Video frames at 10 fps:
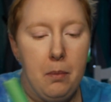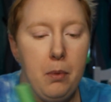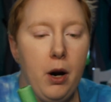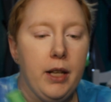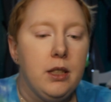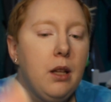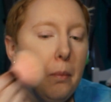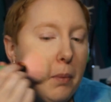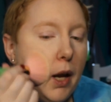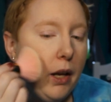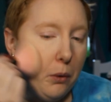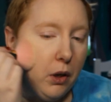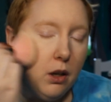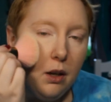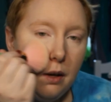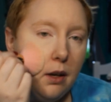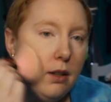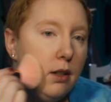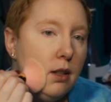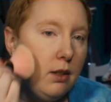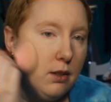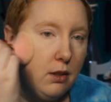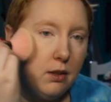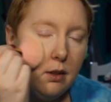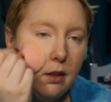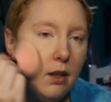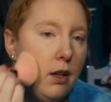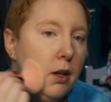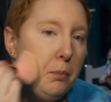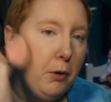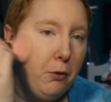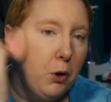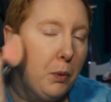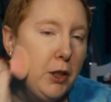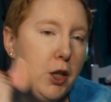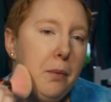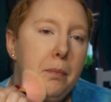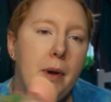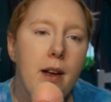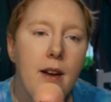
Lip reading: pressed powder before we jump